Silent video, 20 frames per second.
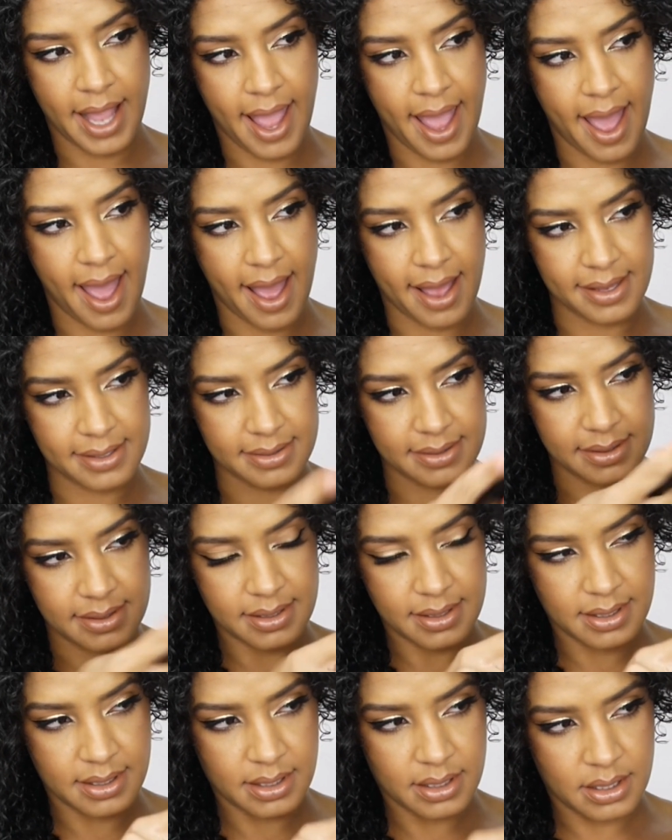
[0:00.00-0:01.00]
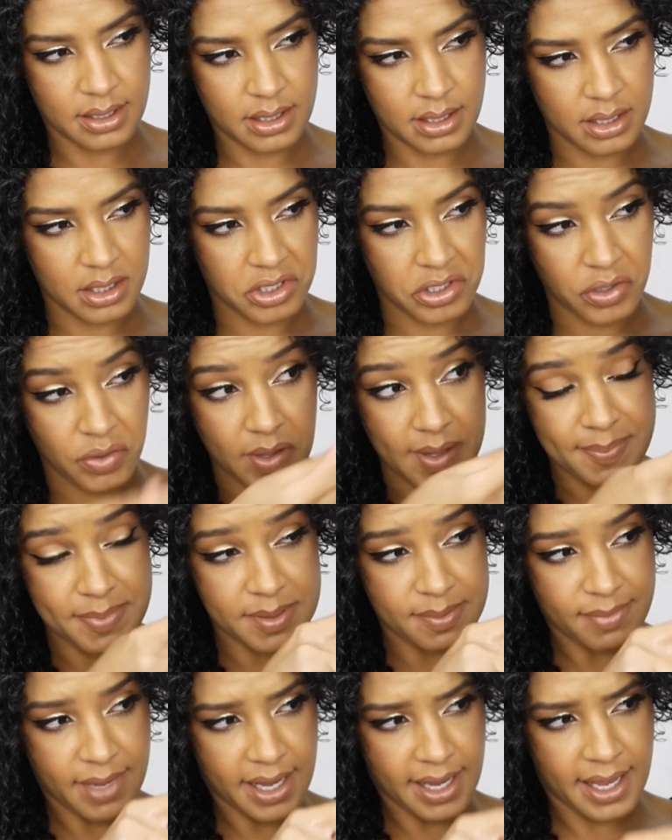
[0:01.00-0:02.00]
has
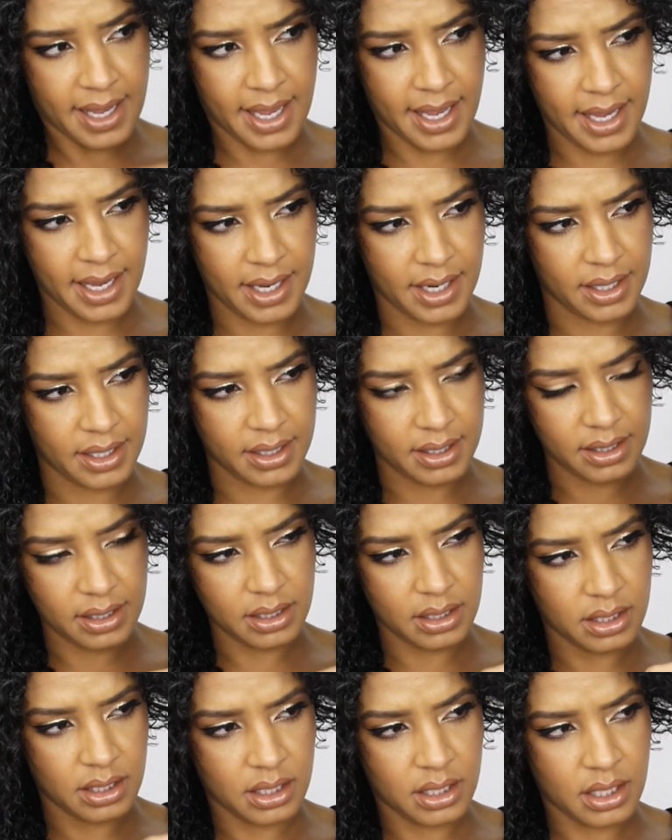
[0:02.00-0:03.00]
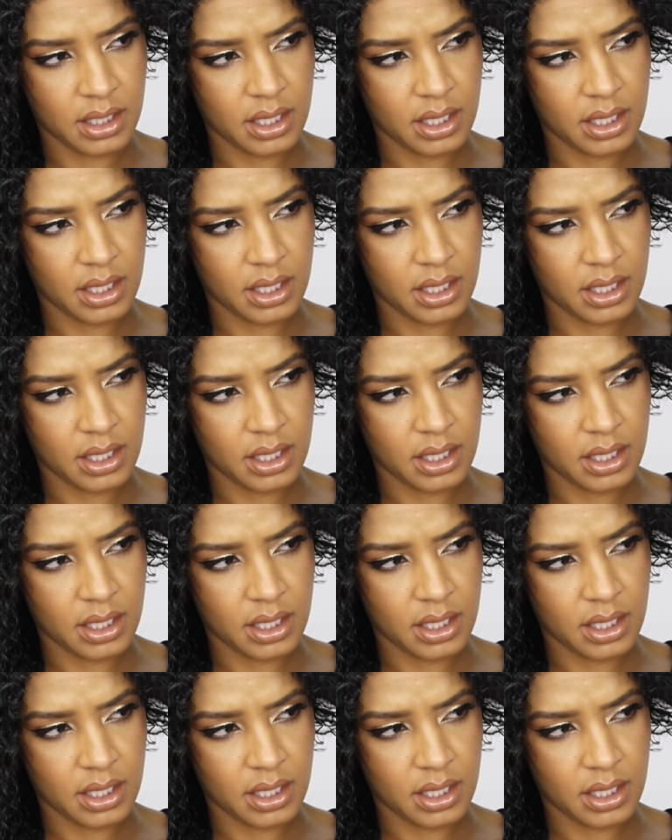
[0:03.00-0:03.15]
grips my hair.